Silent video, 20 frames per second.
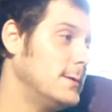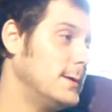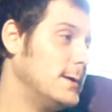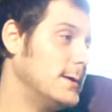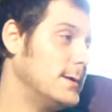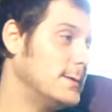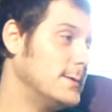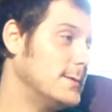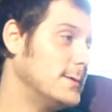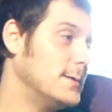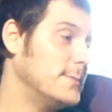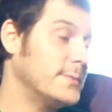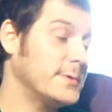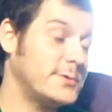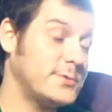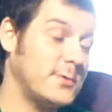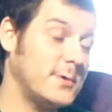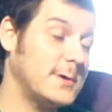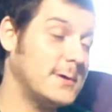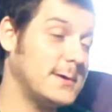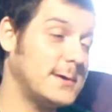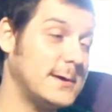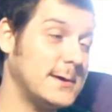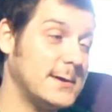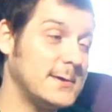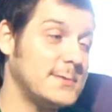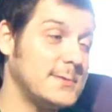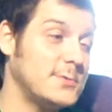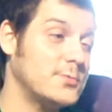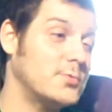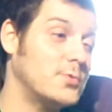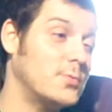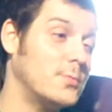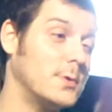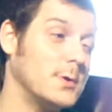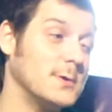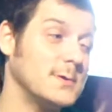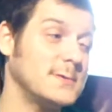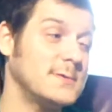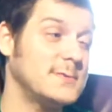And I'm gonna try to get it to him
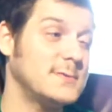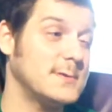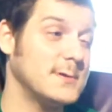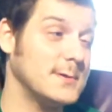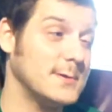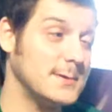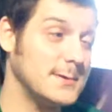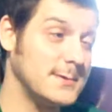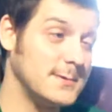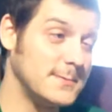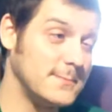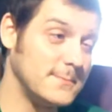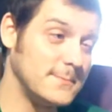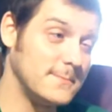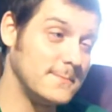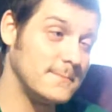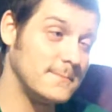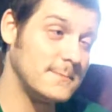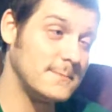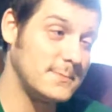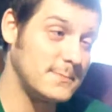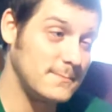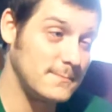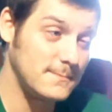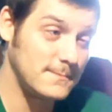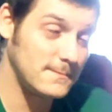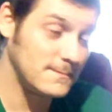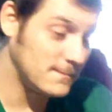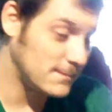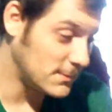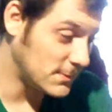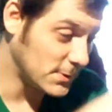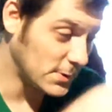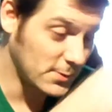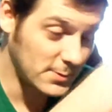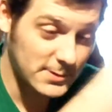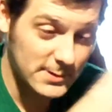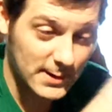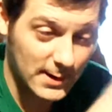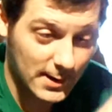while he's still in, you know,
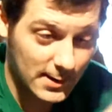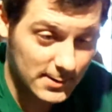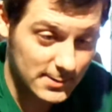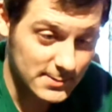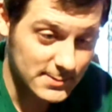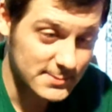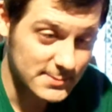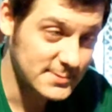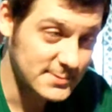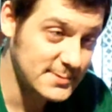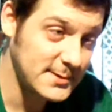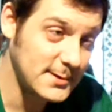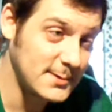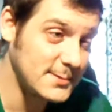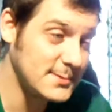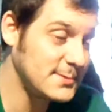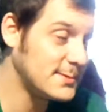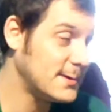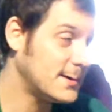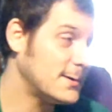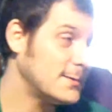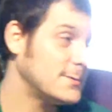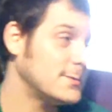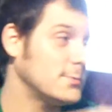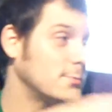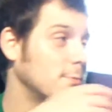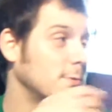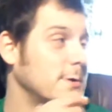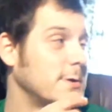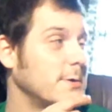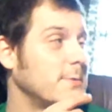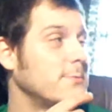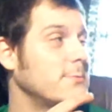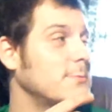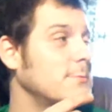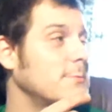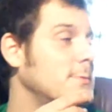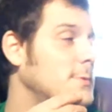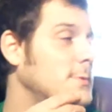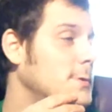college down south or whatever.
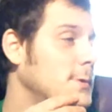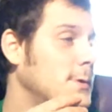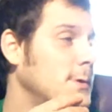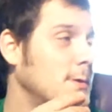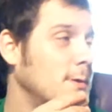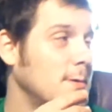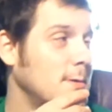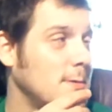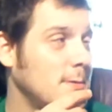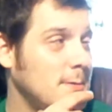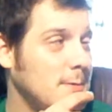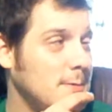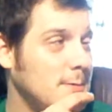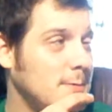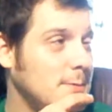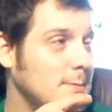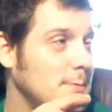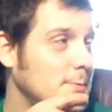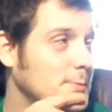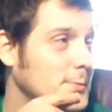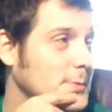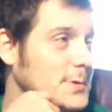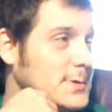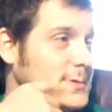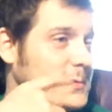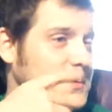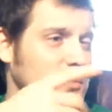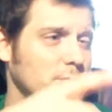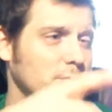What is it,